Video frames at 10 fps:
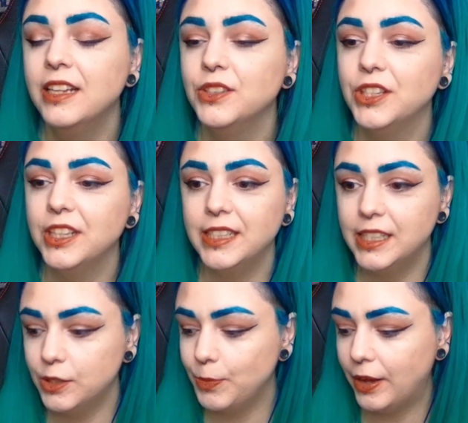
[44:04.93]
So this
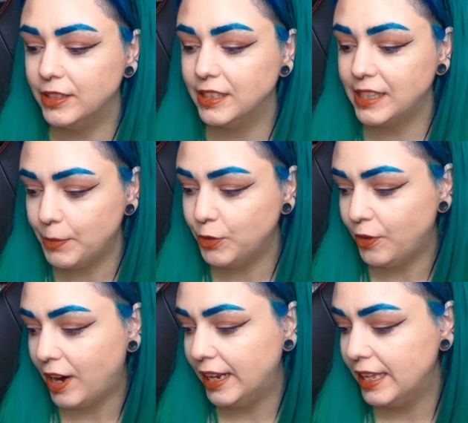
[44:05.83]
is about a
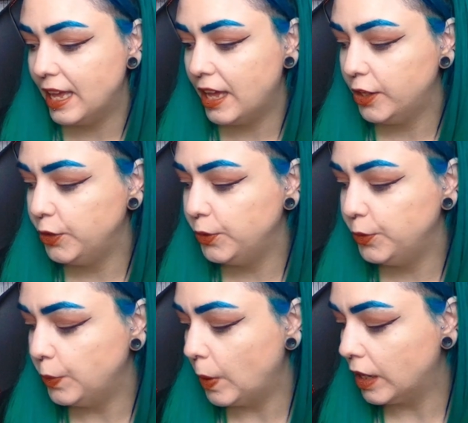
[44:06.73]
samurai
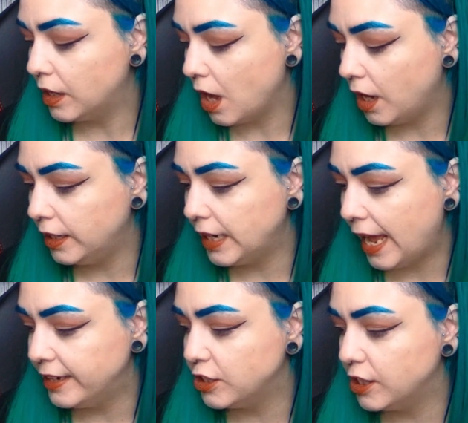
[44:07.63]
who can't
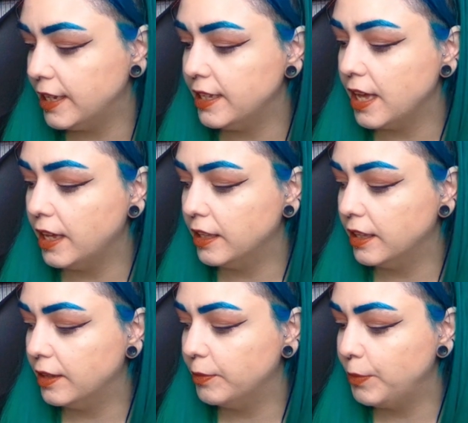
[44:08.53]
actually
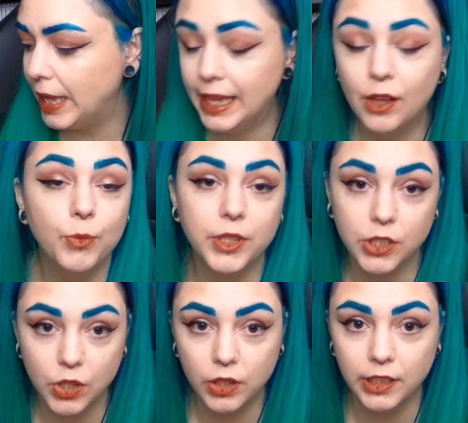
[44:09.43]
pick up a
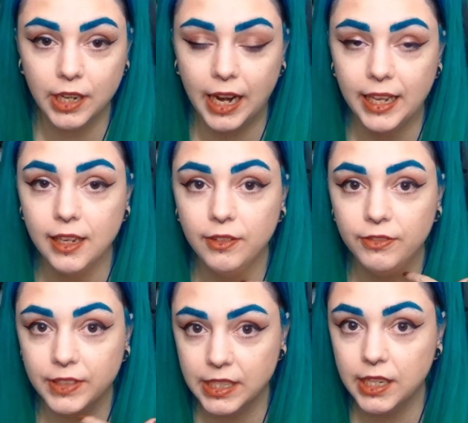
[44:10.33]
sword. Like, he
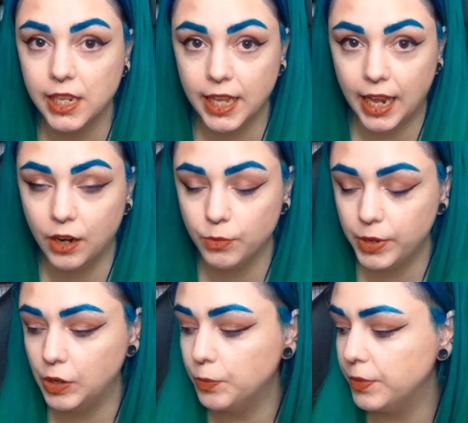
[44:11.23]
physically cannot
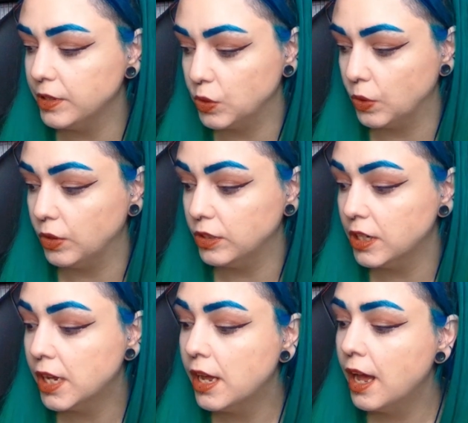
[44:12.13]
pick up the sword,
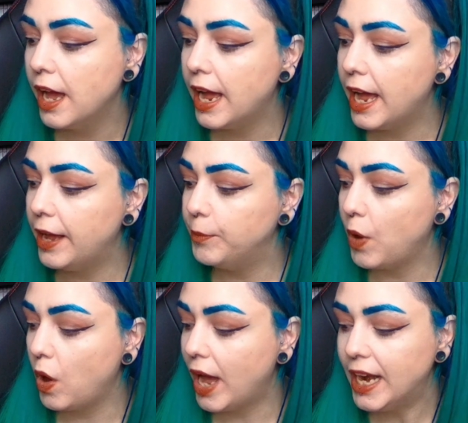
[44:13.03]

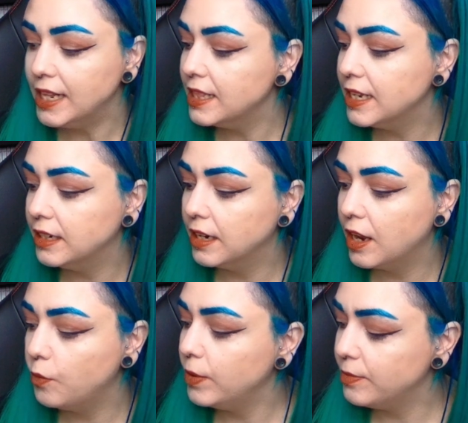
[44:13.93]
or anything
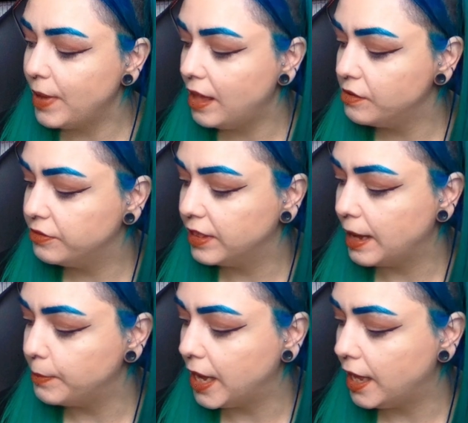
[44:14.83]
with metal for
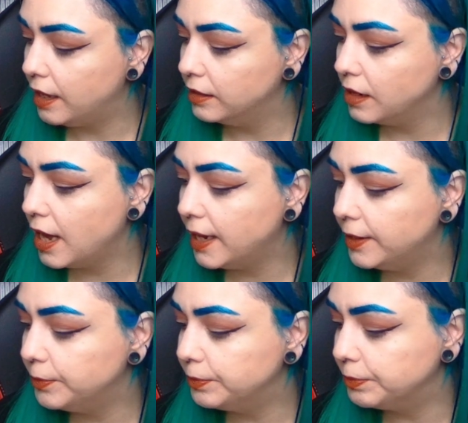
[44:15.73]
that matter.
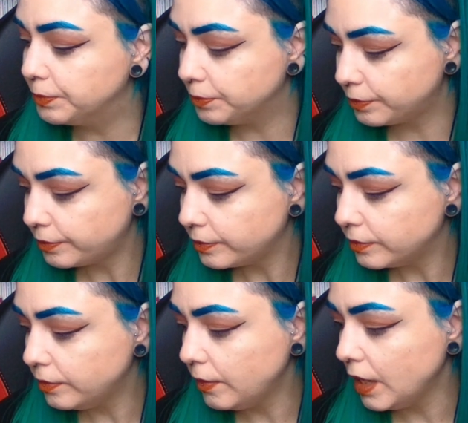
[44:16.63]

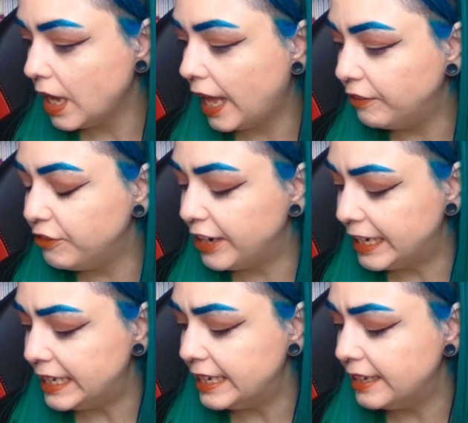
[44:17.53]
I
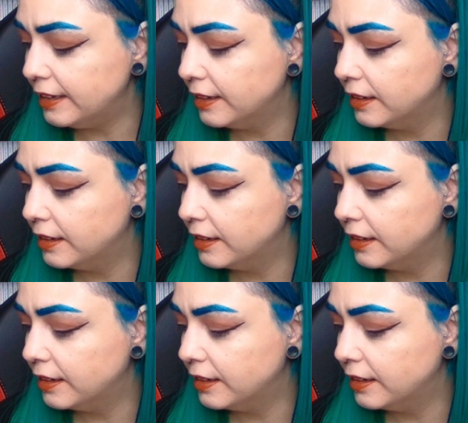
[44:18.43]
really